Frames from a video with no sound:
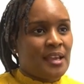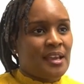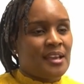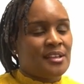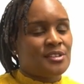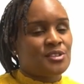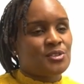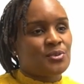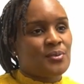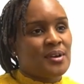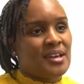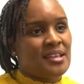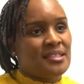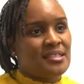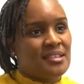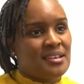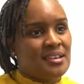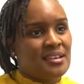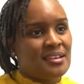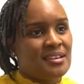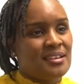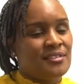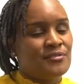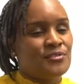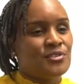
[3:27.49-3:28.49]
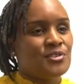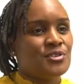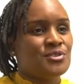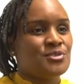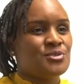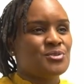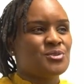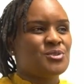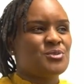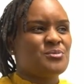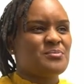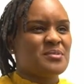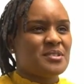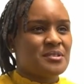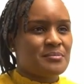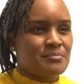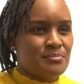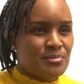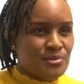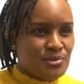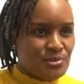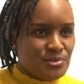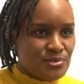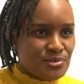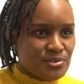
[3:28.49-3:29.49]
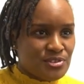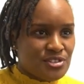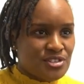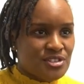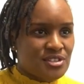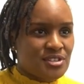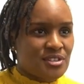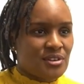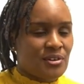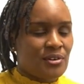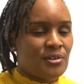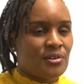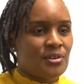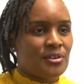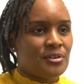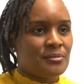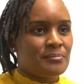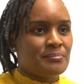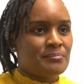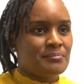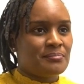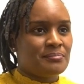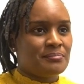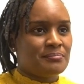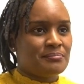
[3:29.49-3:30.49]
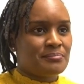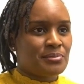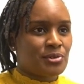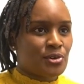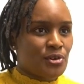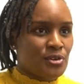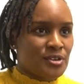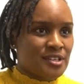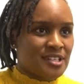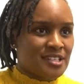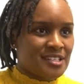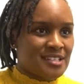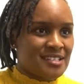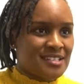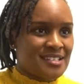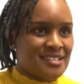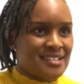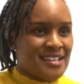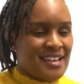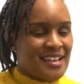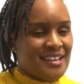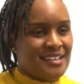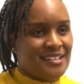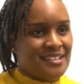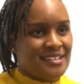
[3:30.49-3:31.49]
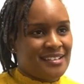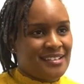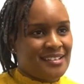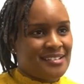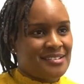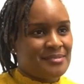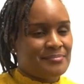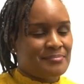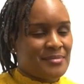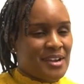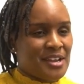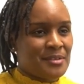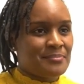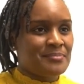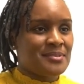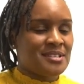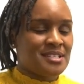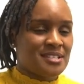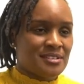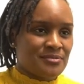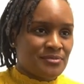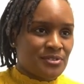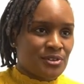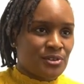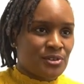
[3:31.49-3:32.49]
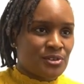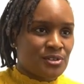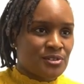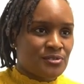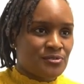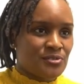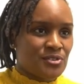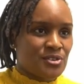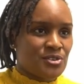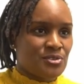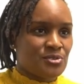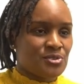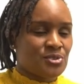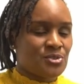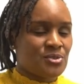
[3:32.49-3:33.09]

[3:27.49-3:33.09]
And so I think if you're used to being pushed or prodded, that it might be difficult for you.